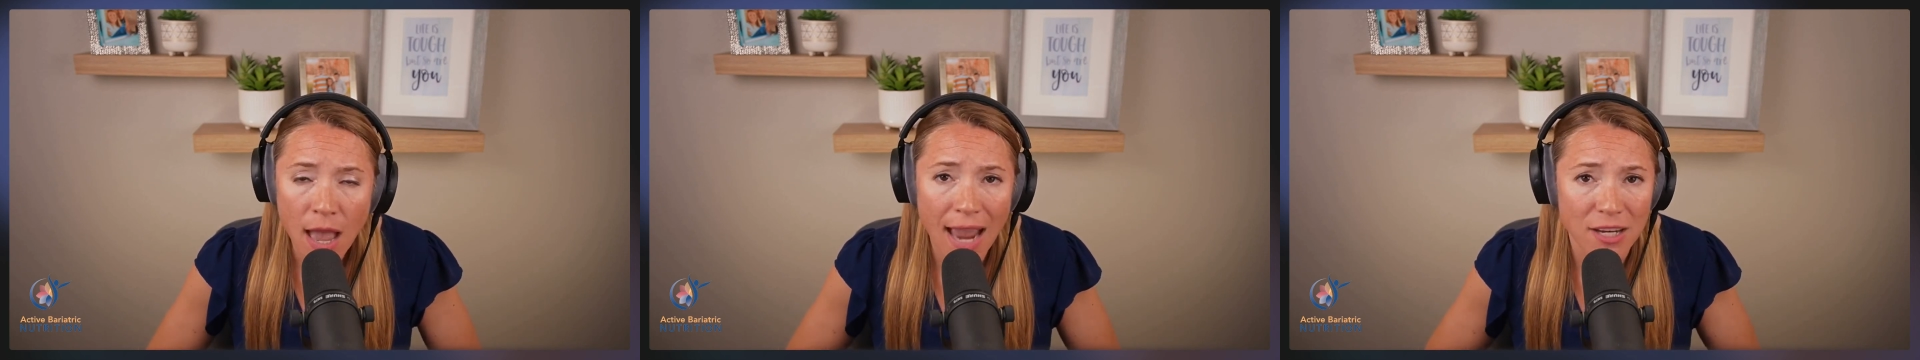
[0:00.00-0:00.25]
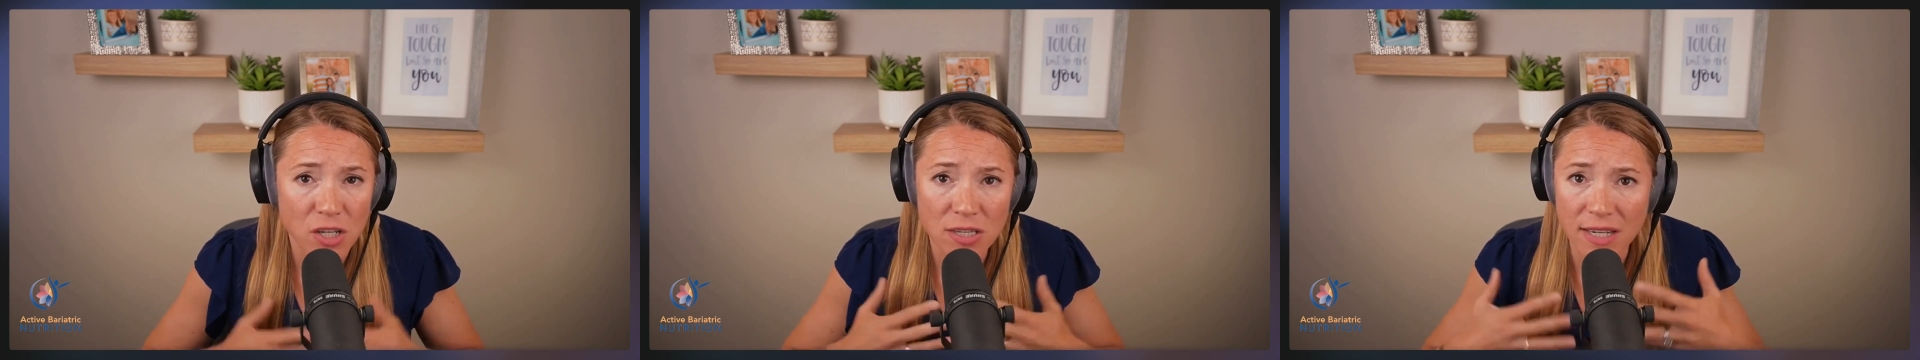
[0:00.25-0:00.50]

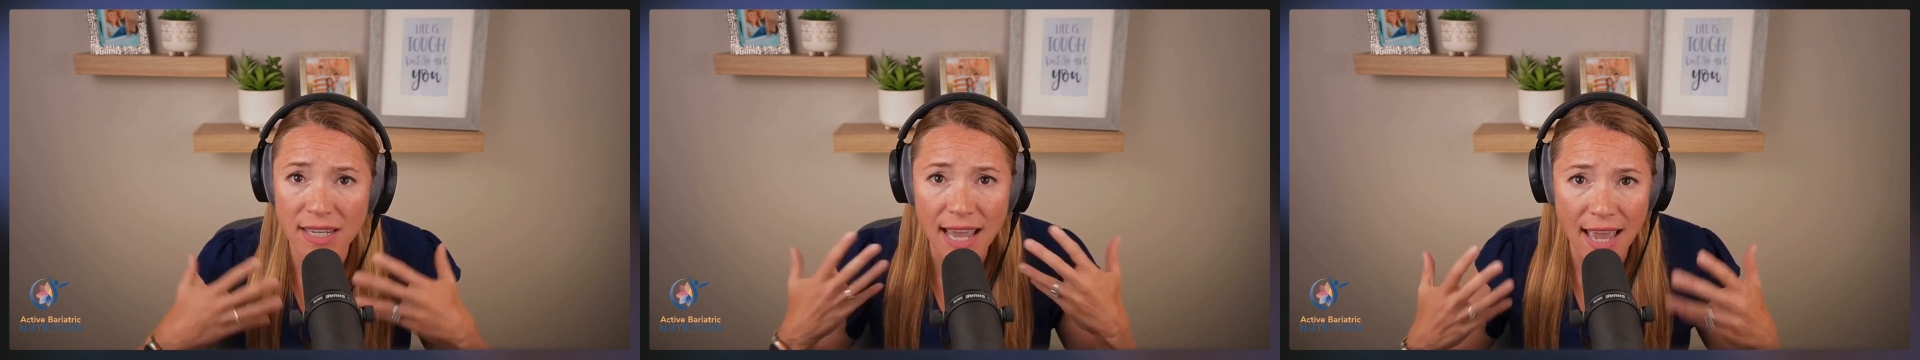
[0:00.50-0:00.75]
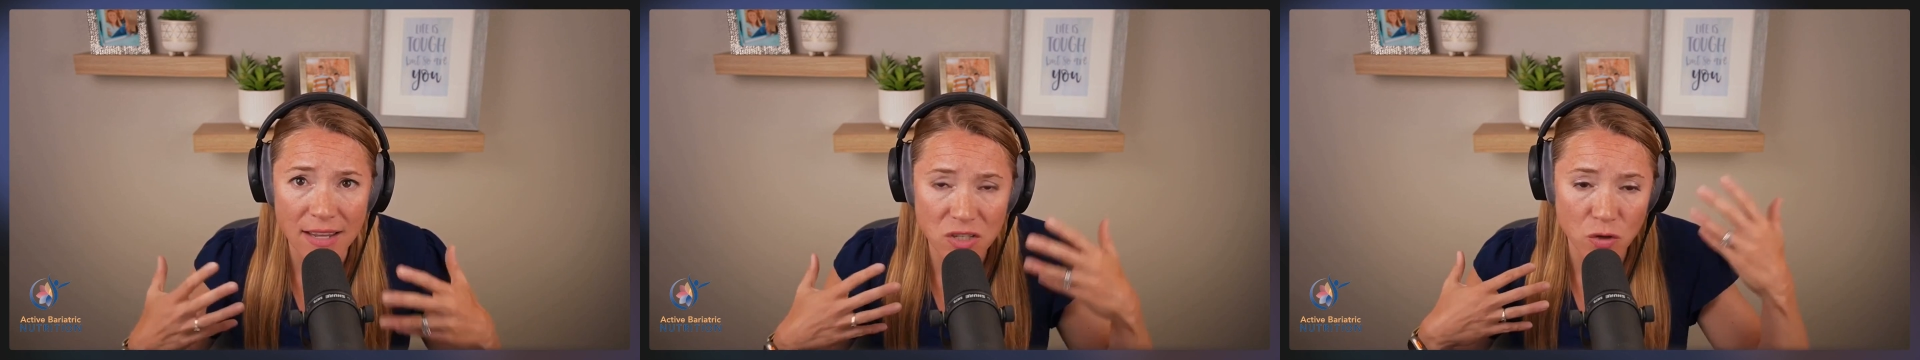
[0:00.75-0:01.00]

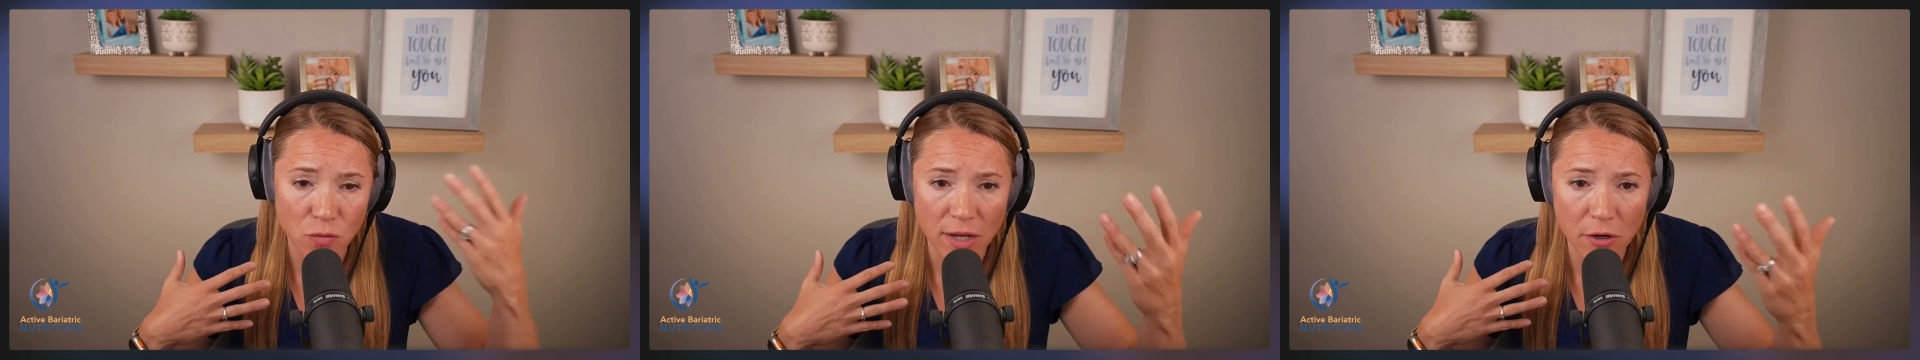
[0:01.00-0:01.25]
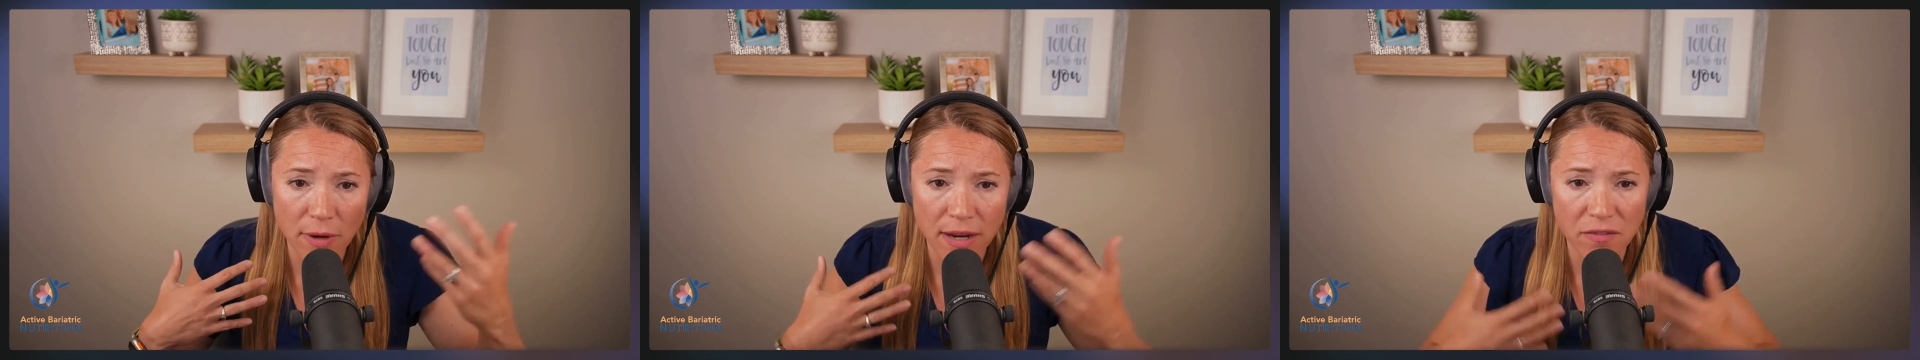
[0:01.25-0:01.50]
Again, as to
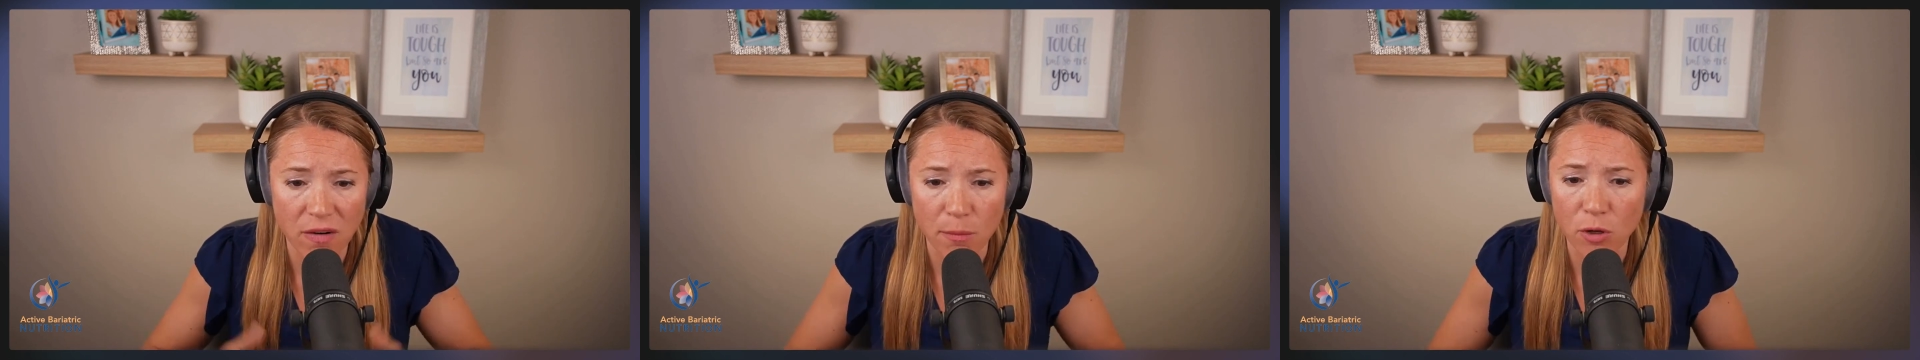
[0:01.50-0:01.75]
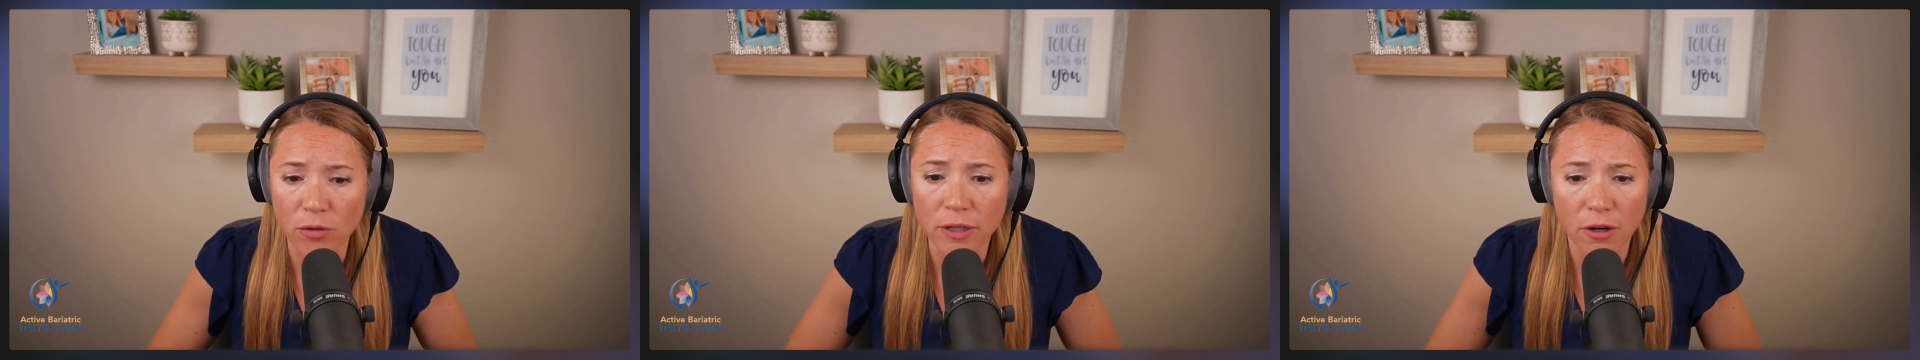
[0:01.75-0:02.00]
reiterate from
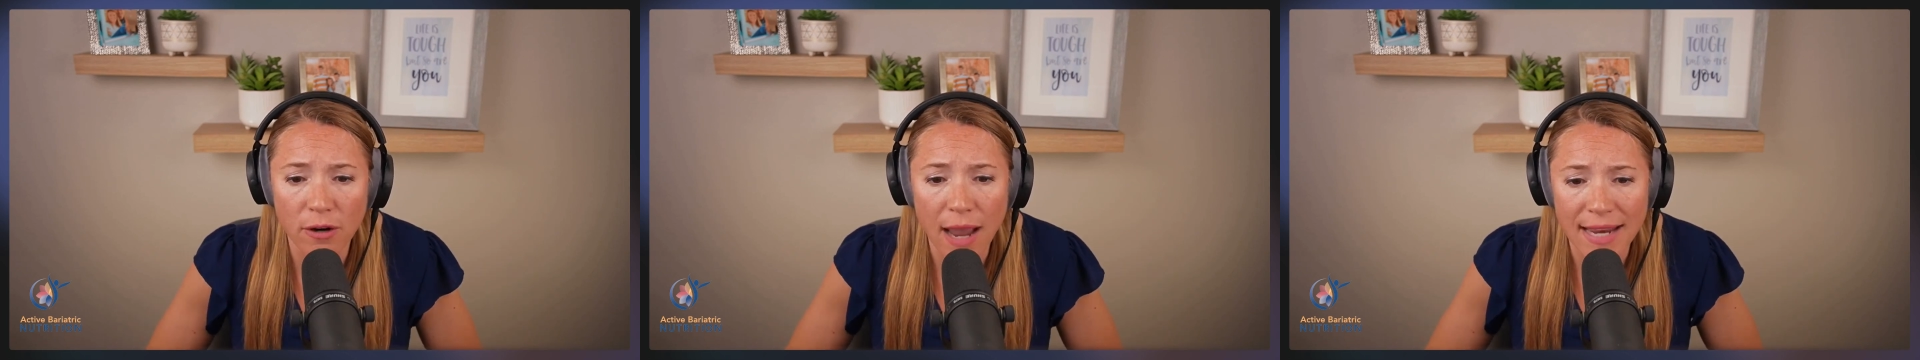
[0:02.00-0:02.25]
earlier,